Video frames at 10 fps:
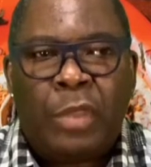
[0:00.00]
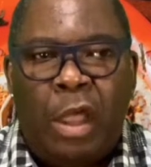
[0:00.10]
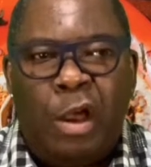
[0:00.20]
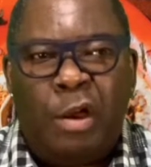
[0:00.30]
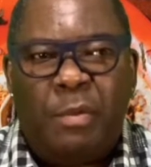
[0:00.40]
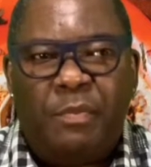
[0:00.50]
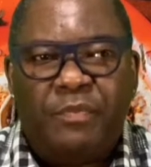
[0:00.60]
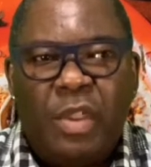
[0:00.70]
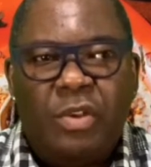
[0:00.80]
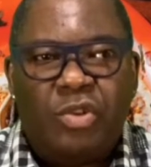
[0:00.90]

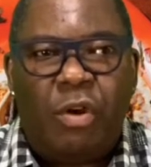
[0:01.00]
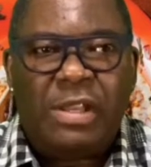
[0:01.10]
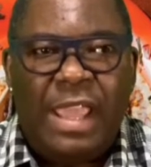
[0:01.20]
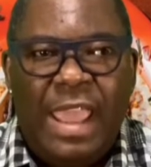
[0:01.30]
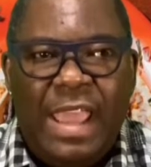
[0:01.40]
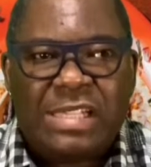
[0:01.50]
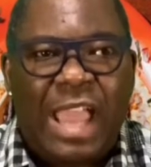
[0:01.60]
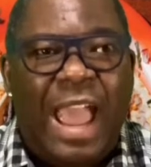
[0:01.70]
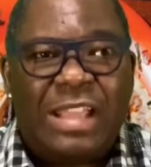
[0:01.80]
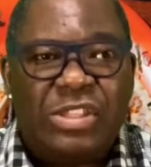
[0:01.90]
Um, DoorDash,
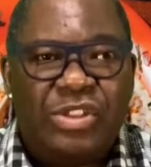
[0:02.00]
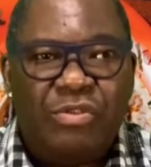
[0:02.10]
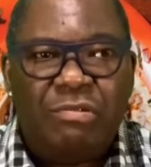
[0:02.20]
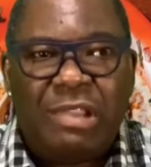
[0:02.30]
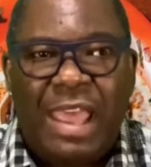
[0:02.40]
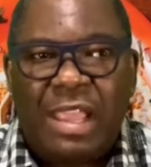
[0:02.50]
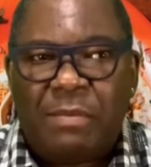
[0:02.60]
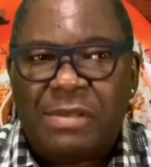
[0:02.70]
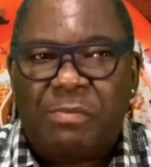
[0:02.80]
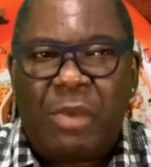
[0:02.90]
I do like,
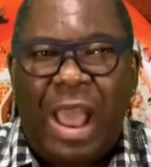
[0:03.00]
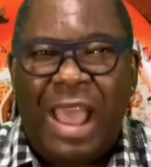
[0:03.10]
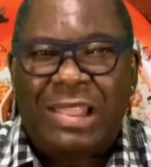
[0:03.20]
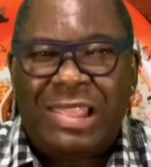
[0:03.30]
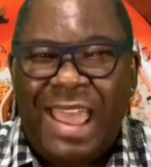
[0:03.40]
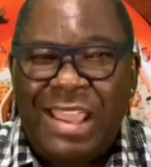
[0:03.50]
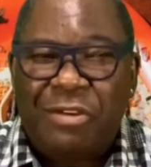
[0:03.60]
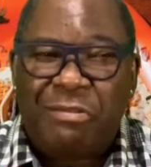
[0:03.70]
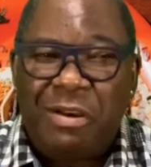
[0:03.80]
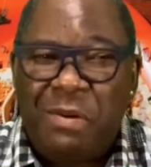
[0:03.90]
but I like
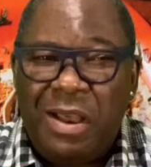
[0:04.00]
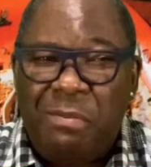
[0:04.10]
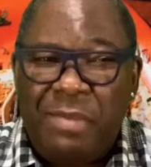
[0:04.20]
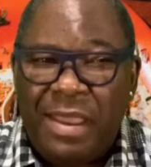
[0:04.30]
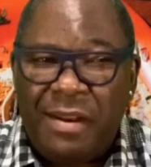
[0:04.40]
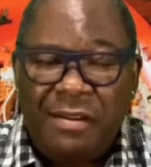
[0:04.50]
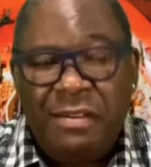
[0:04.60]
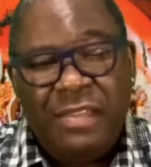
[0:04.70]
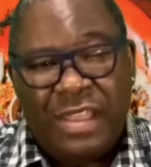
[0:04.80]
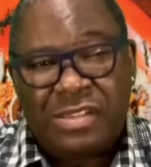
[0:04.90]
Grubhub better.
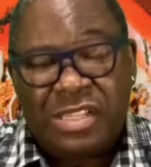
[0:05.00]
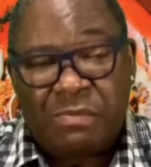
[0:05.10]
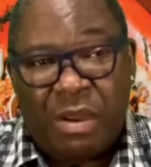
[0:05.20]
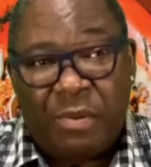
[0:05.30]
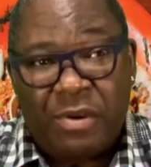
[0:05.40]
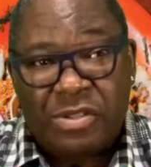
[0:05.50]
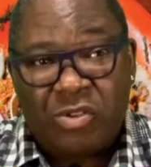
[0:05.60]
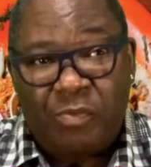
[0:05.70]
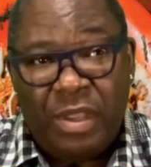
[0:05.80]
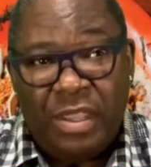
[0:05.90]
That's just my
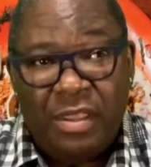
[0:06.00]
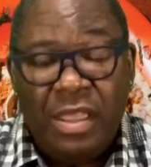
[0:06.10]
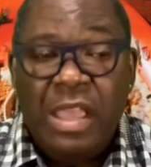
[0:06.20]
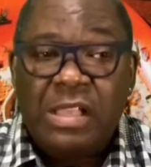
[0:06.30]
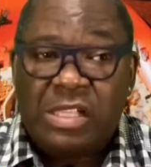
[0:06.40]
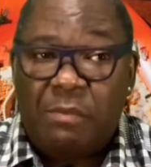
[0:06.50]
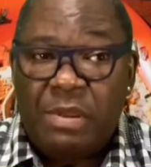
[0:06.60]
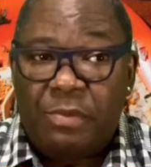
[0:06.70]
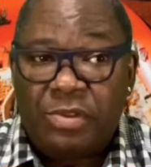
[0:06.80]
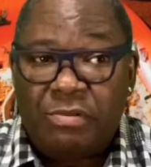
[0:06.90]
personal opinion. Some
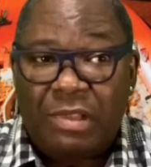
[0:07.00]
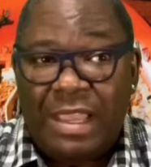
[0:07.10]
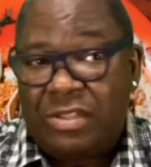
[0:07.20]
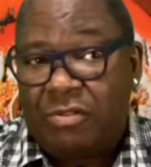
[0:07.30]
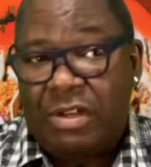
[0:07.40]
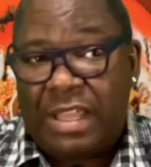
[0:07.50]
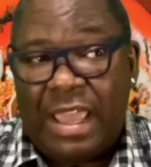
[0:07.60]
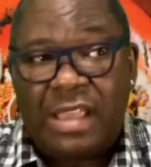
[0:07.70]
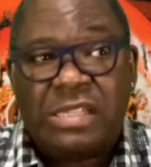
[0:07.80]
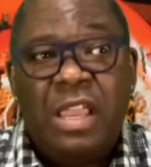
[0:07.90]
people do like
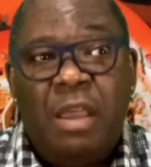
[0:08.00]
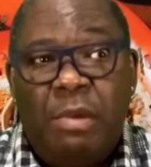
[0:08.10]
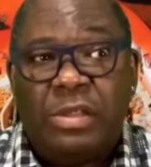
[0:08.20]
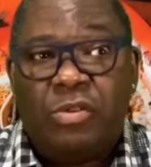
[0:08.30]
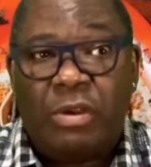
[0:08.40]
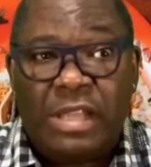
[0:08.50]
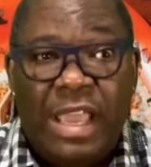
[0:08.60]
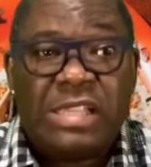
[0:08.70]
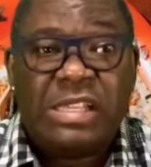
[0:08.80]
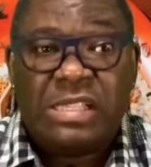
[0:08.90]
DoorDash, but
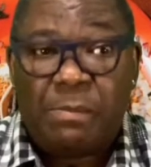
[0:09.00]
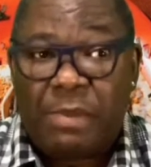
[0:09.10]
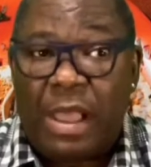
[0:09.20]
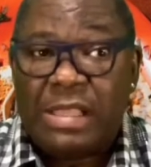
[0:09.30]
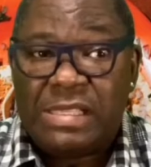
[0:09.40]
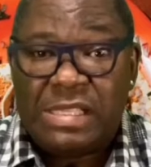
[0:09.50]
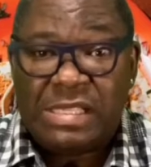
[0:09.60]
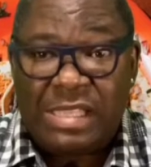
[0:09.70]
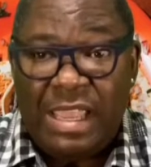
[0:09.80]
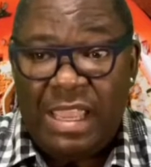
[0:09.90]
DoorDash is about is the
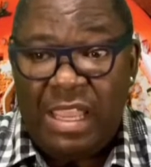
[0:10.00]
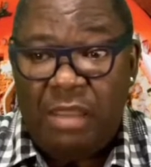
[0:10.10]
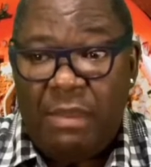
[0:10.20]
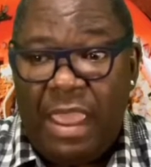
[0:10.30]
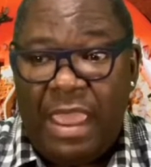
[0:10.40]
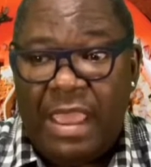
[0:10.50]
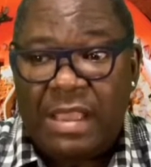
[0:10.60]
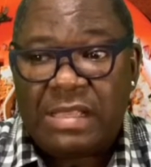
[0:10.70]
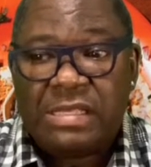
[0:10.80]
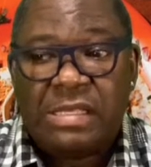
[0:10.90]
same
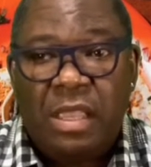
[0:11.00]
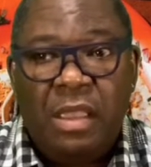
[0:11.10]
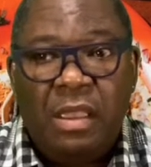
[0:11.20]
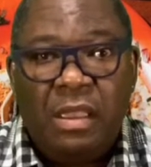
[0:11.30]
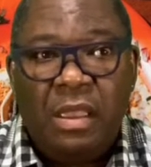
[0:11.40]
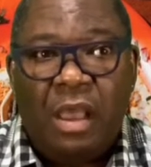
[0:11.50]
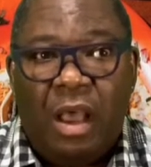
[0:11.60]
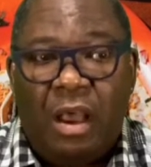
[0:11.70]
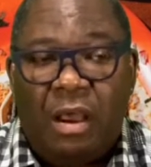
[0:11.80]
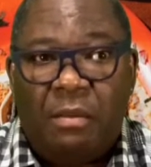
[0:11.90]
as,
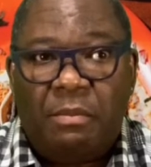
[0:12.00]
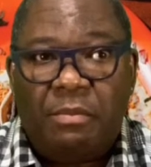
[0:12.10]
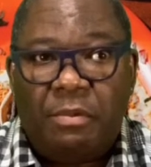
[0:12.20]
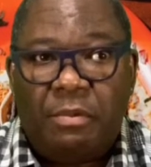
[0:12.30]
um,